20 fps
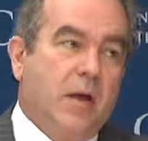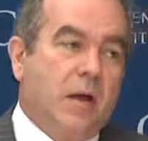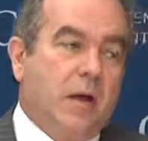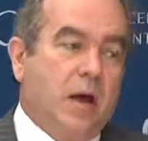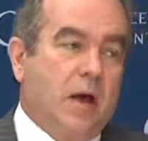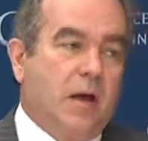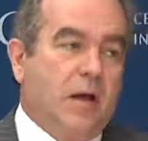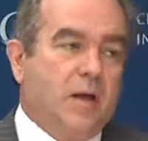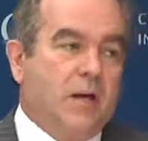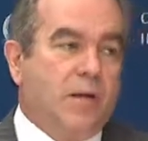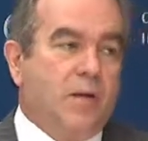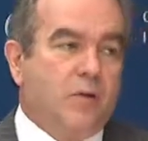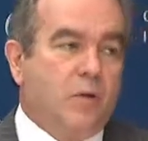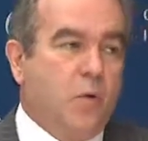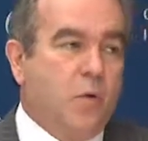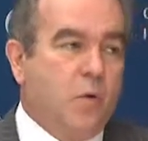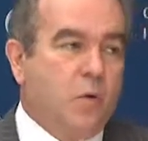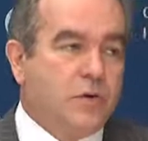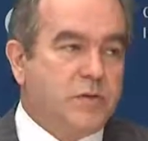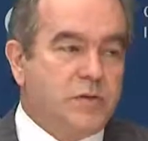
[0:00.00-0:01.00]
uh,
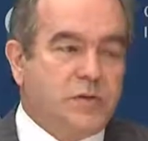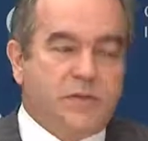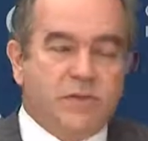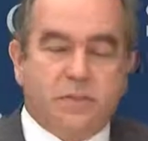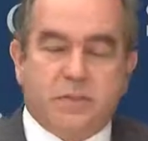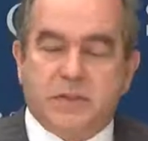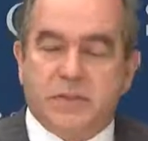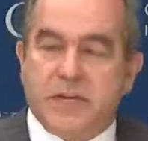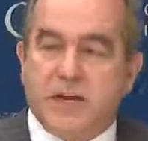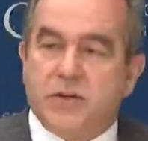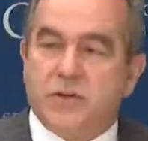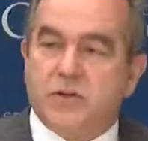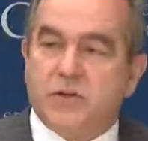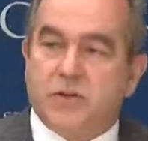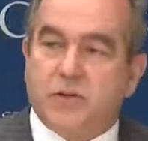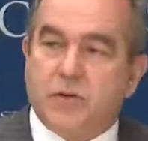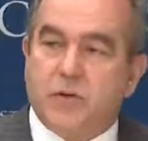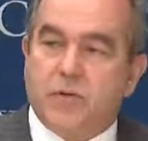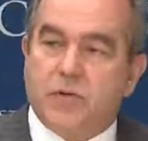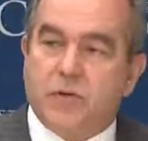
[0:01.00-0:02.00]
course of
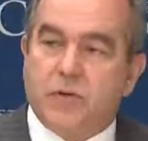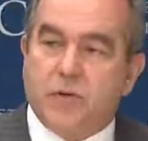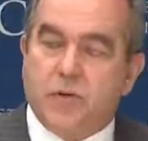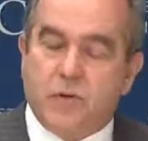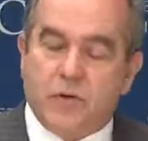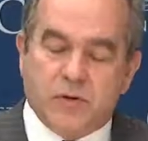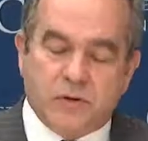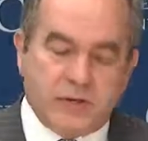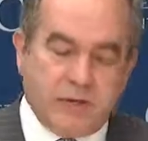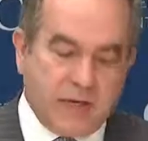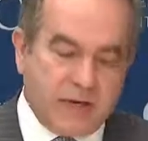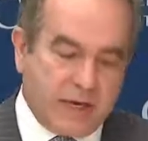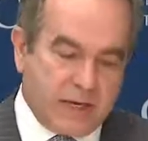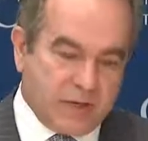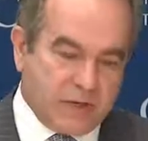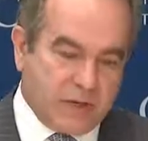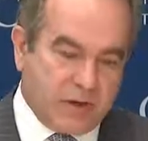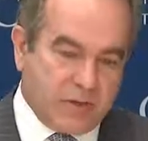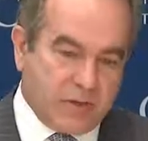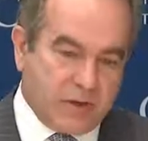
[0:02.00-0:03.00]
potential over the course of the
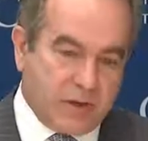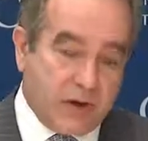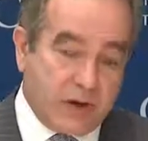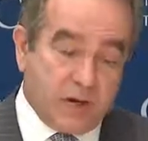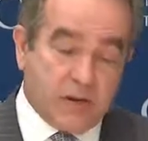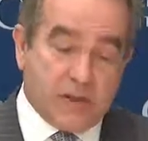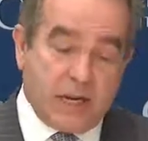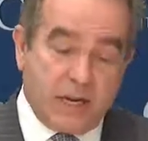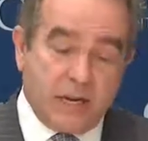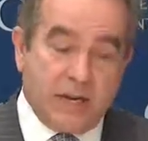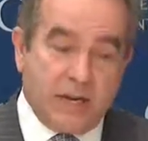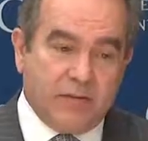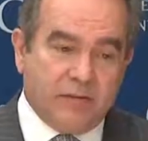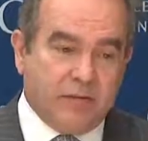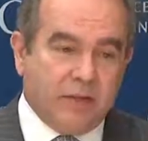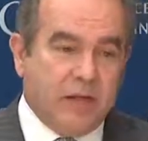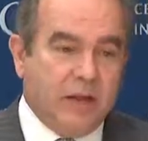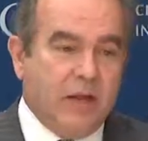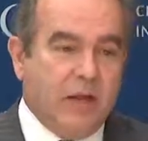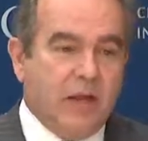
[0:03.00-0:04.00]
next several years, and
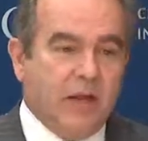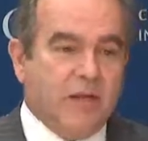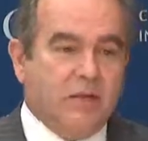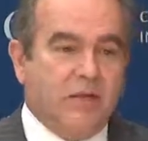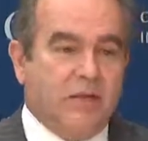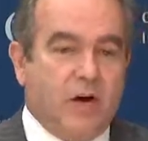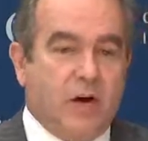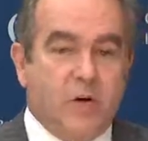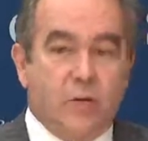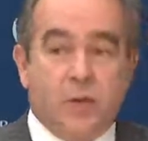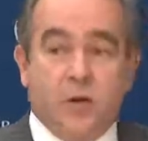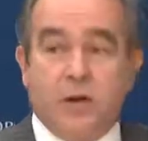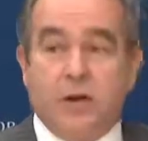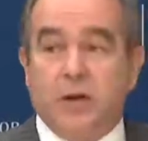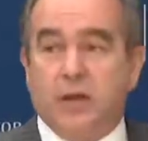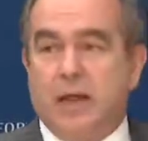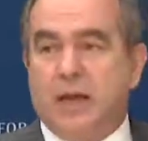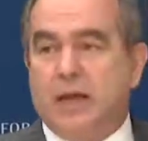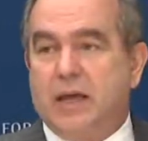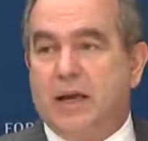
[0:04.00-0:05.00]
given the very
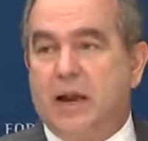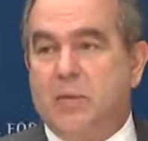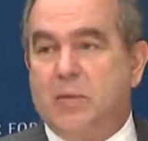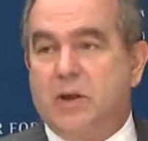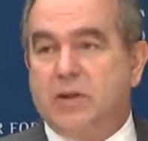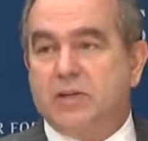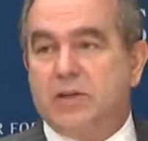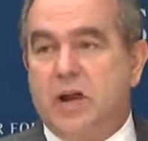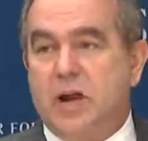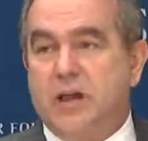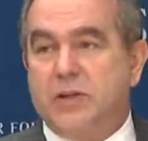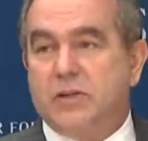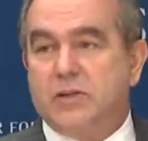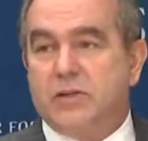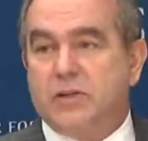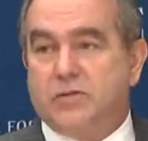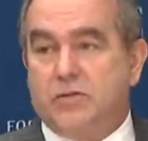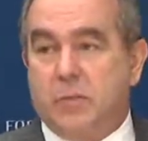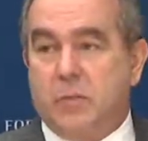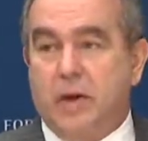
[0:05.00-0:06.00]
real economic
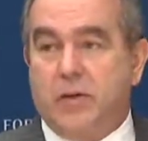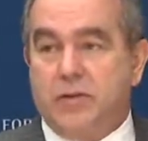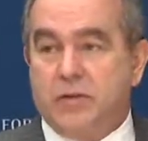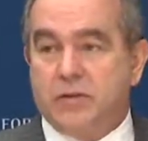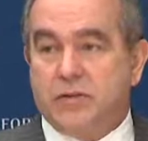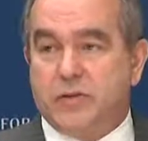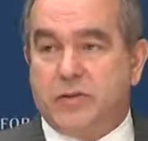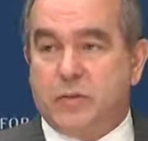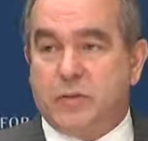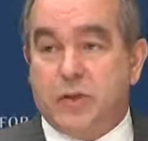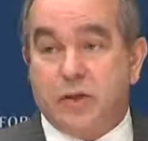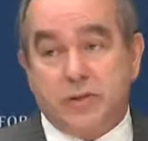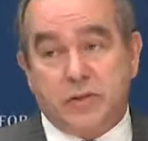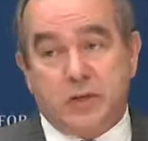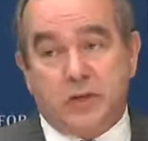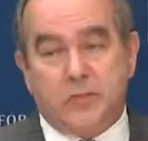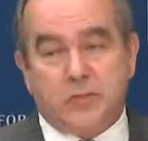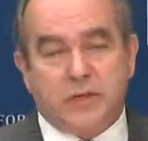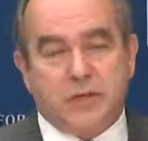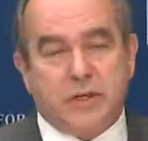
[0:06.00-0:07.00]
challenges from others in the
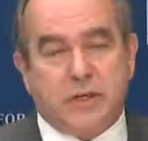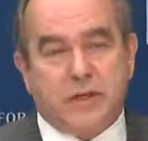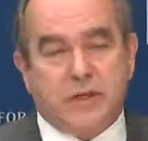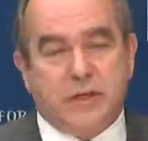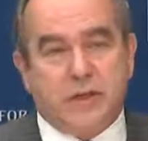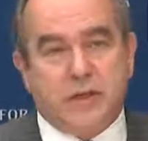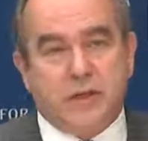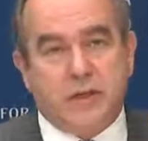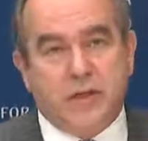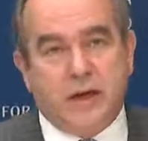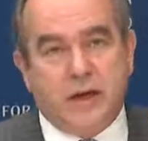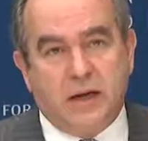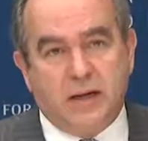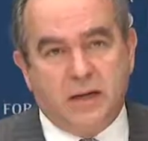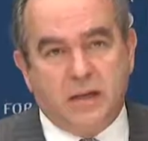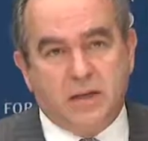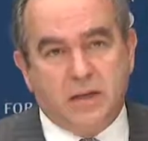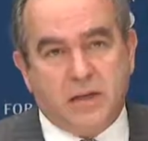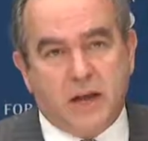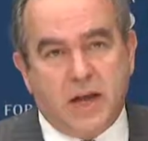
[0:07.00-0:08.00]
region, and particularly uh,
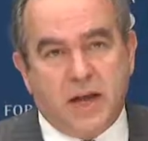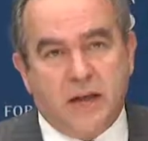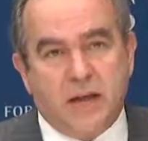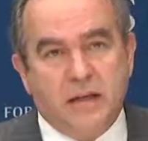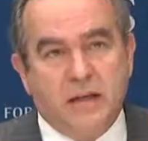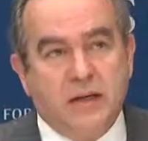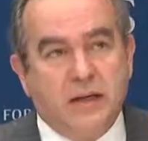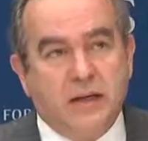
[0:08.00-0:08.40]
in China.